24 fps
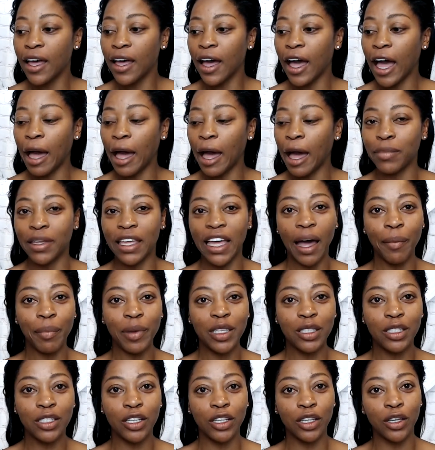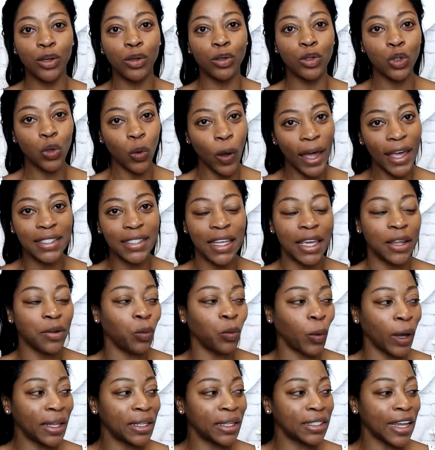I'm coming to you twice in
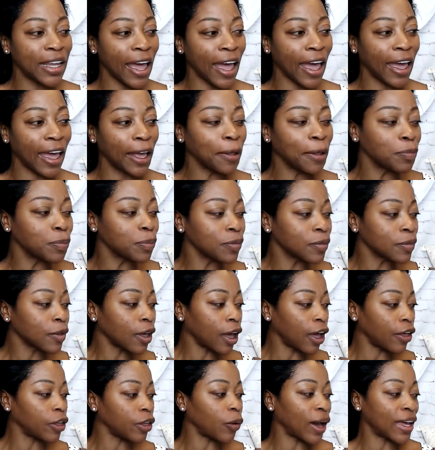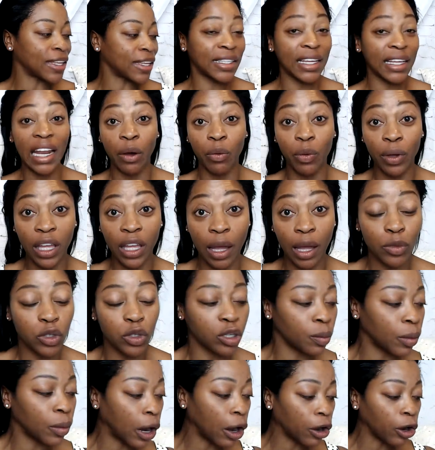one day, although I said I would come
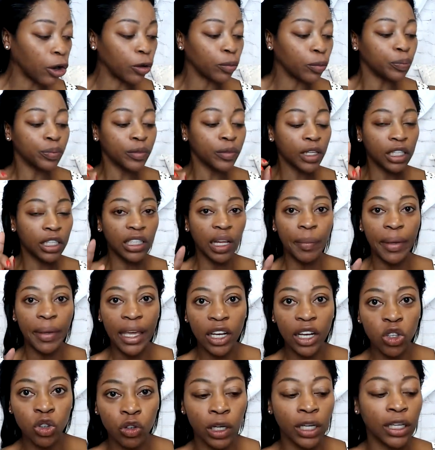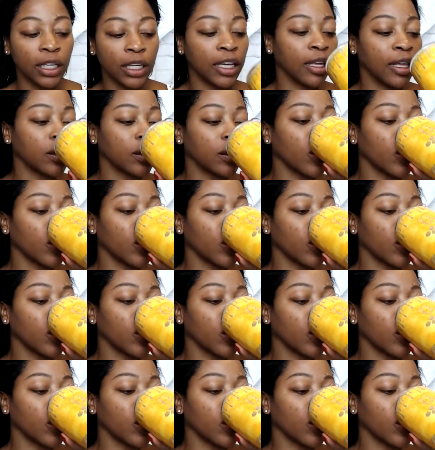tomorrow. Let me get a drink in.